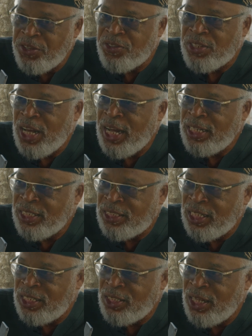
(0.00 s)
inside the
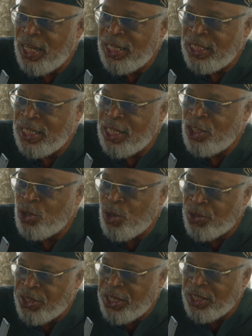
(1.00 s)
center at the
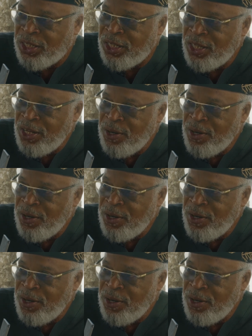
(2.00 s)
indoor theater.